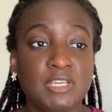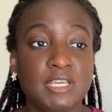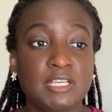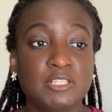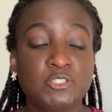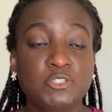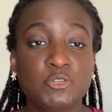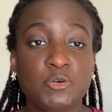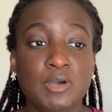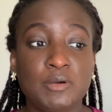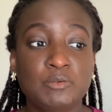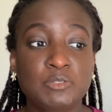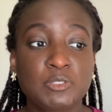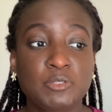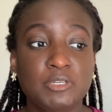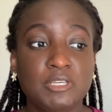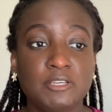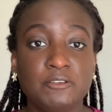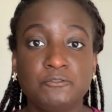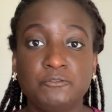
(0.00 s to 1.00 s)
And so I was
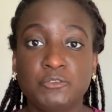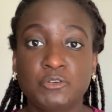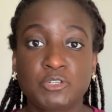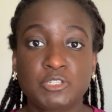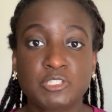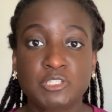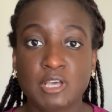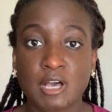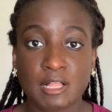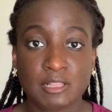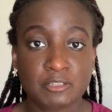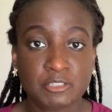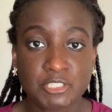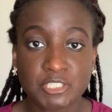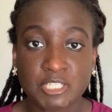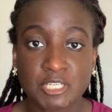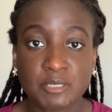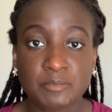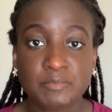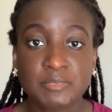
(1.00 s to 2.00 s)
looking for
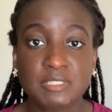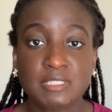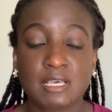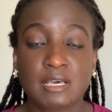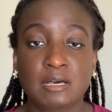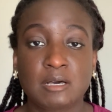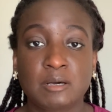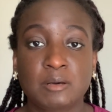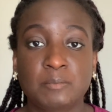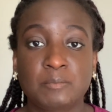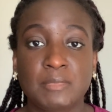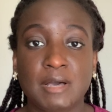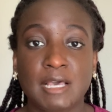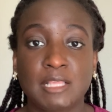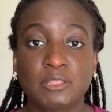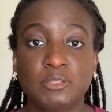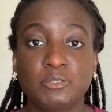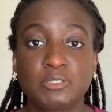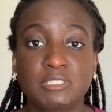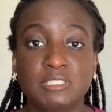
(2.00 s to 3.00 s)
scholarships.
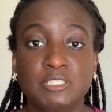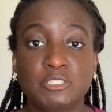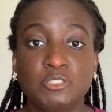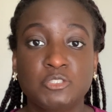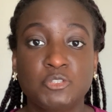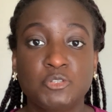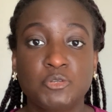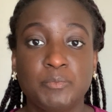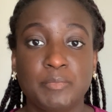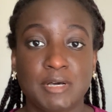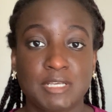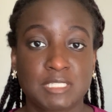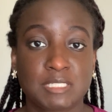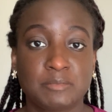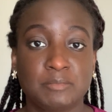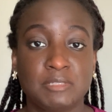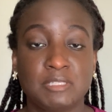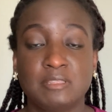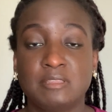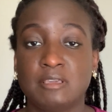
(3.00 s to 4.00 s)
I looked into
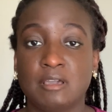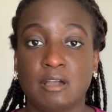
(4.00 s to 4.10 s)
possibly the